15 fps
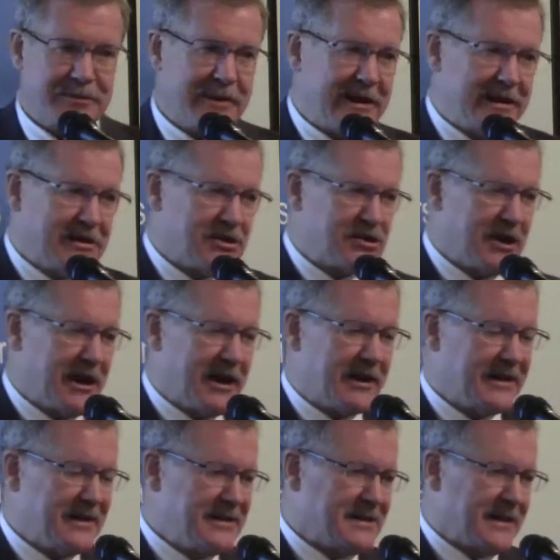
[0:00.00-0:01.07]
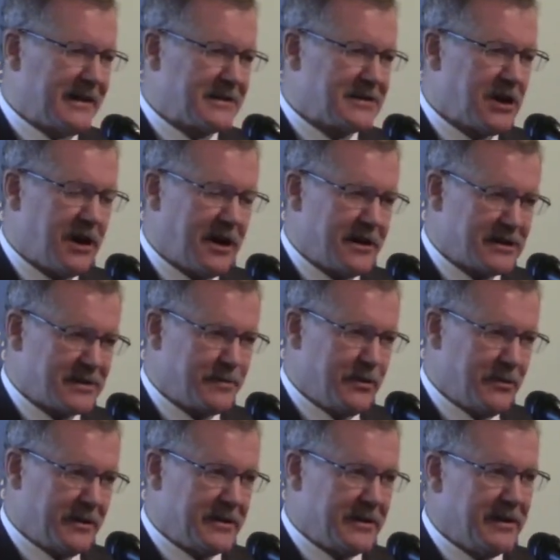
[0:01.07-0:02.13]
debate in China is at its highest
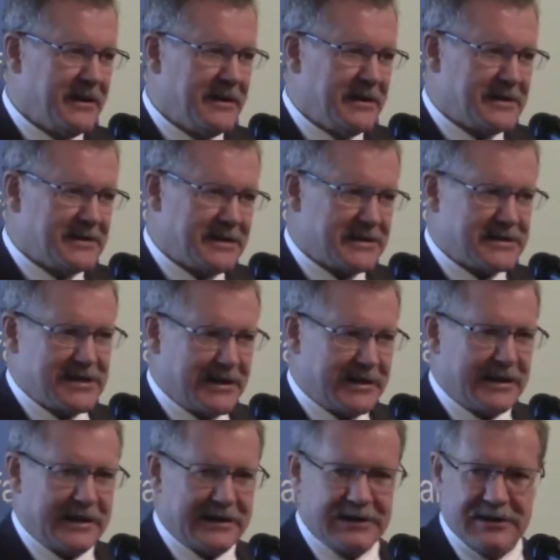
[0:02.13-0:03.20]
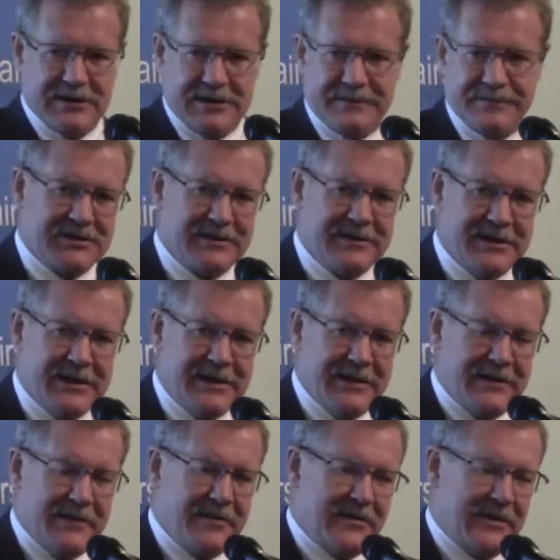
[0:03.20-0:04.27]
point since 1989,
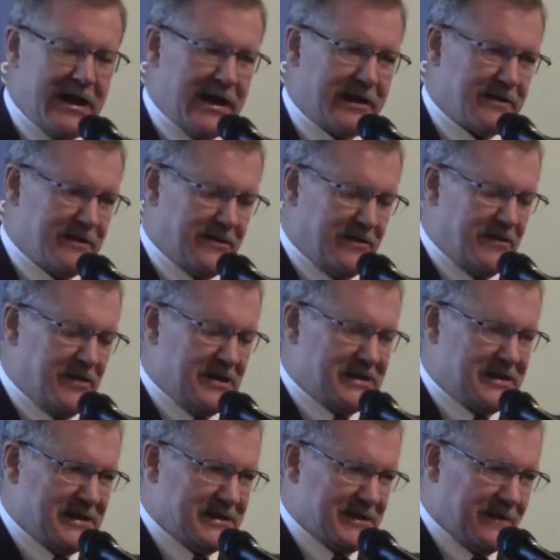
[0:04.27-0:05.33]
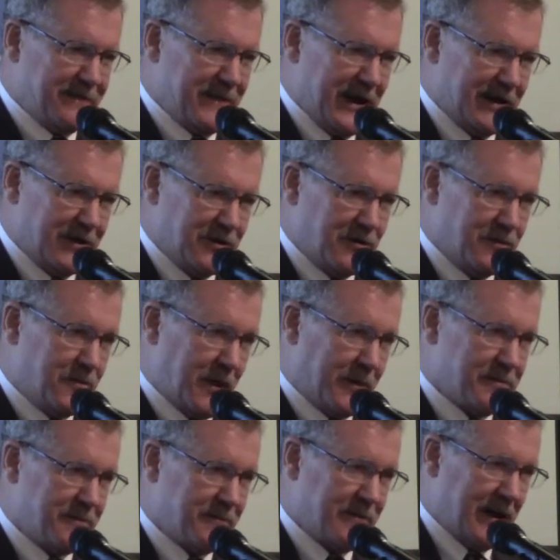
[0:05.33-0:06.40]
that this is a value
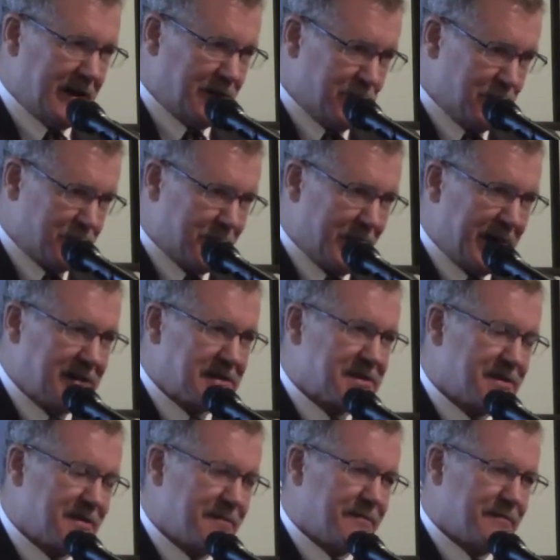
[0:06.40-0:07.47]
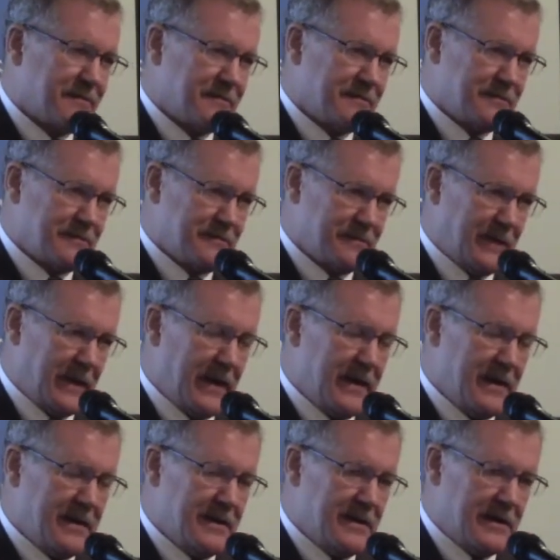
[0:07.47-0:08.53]
values-based
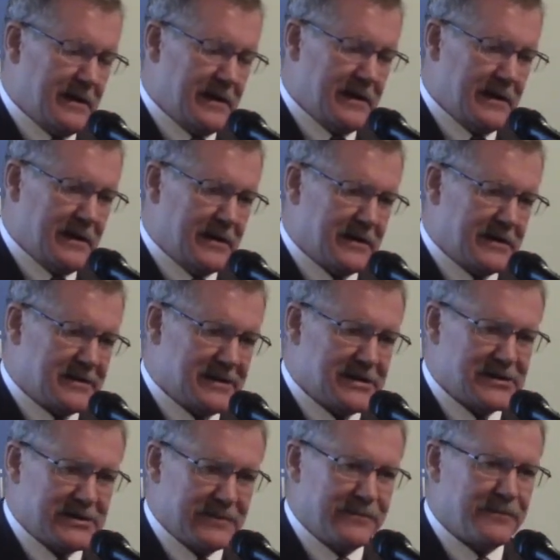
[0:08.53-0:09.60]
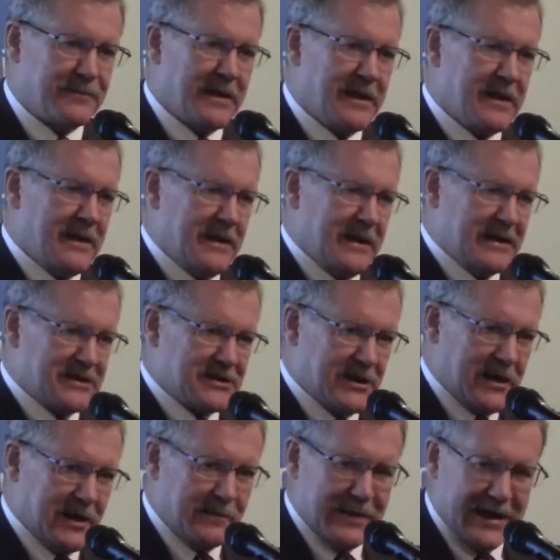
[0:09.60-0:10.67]
uh, system. It's
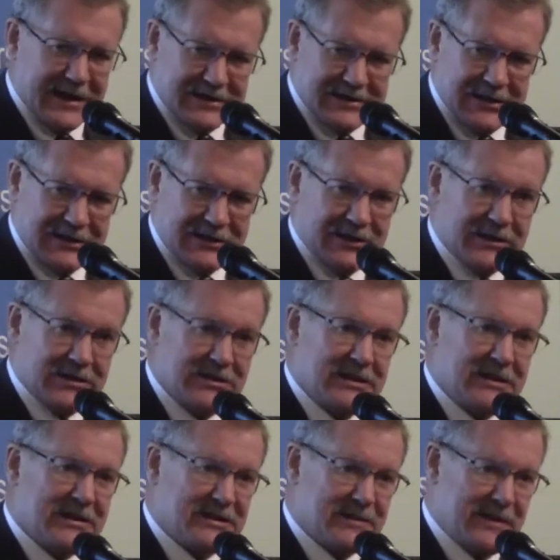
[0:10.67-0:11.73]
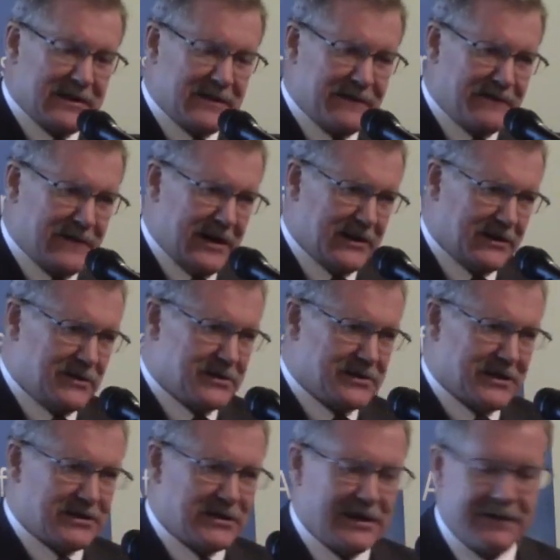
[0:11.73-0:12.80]
not about technology, it's about the values
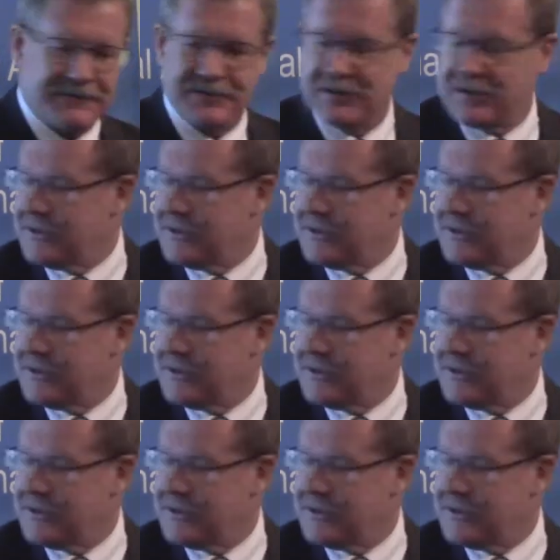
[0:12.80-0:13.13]
that you have to